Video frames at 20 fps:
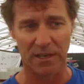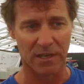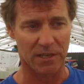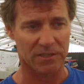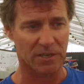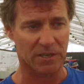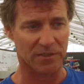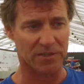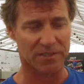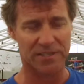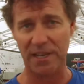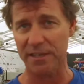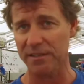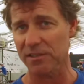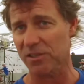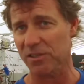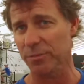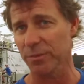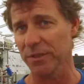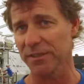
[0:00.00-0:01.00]
So the tent
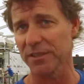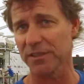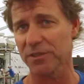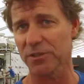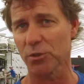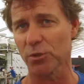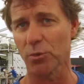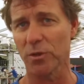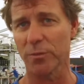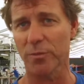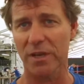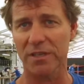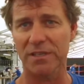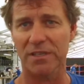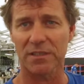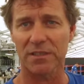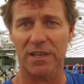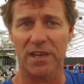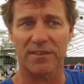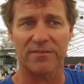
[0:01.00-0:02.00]
is split into 2. We
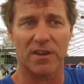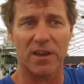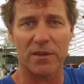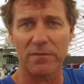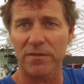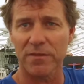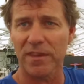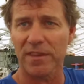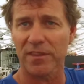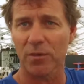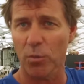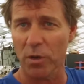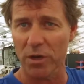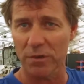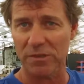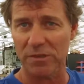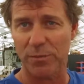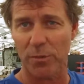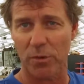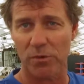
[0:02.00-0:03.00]
basically have everything that we're
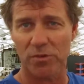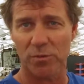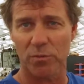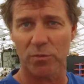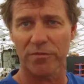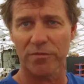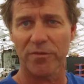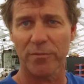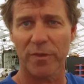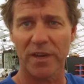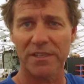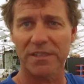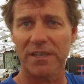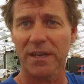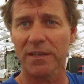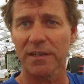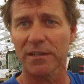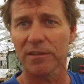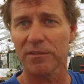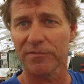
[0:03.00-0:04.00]
responsible for
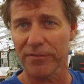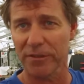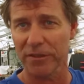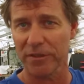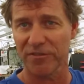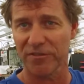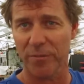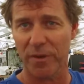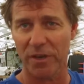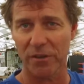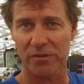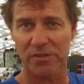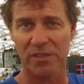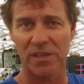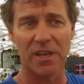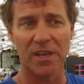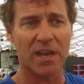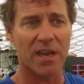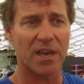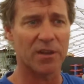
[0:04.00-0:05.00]
maintaining the fleet of boats,
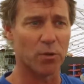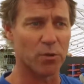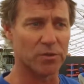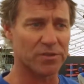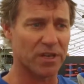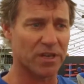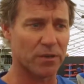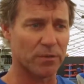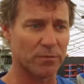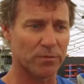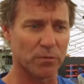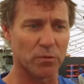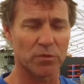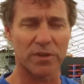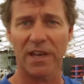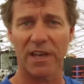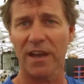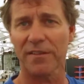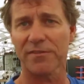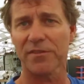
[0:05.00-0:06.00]
and also
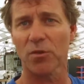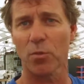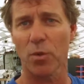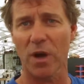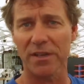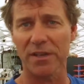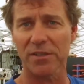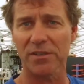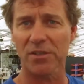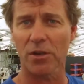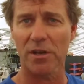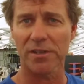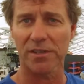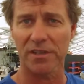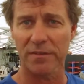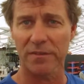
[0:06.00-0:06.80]
looking after the one design and